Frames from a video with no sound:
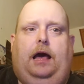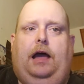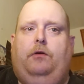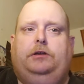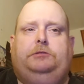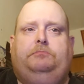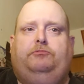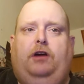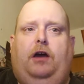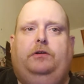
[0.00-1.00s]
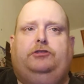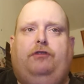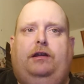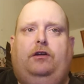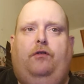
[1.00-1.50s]
I always
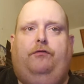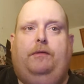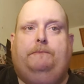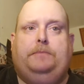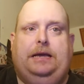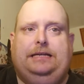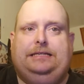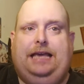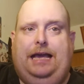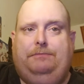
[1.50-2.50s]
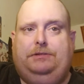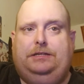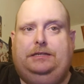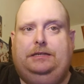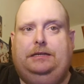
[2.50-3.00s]
try to go for the biggest
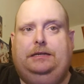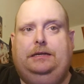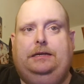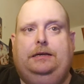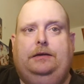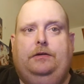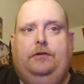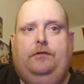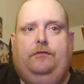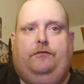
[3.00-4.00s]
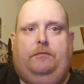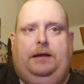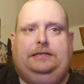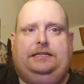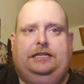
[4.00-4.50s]
games for
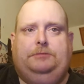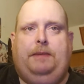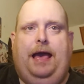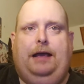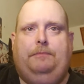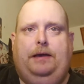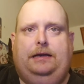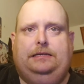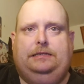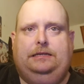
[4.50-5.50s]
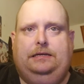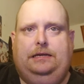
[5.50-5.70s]
my six-pack picks.